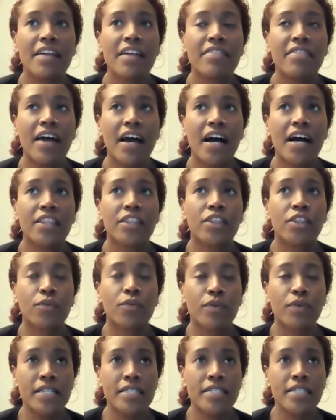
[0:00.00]
that the
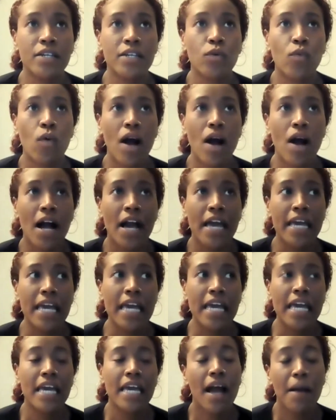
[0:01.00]
reason why,
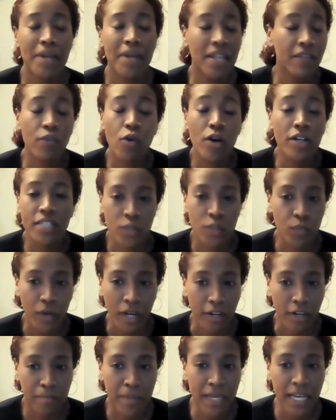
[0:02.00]
I mean, of course it's
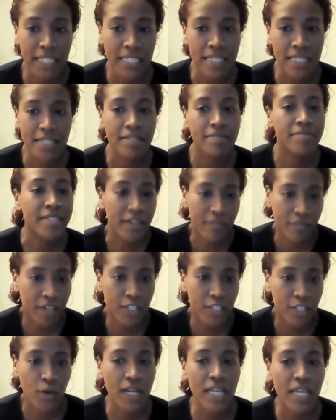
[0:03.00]
weird because it's
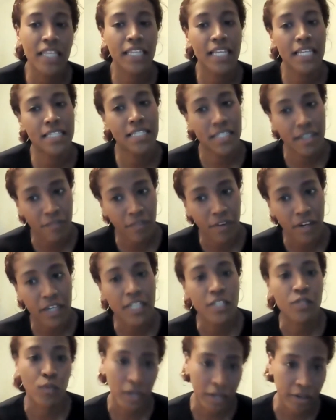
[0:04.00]
different. So anything that's different
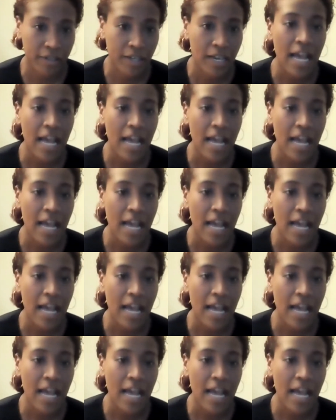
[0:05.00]
is weird,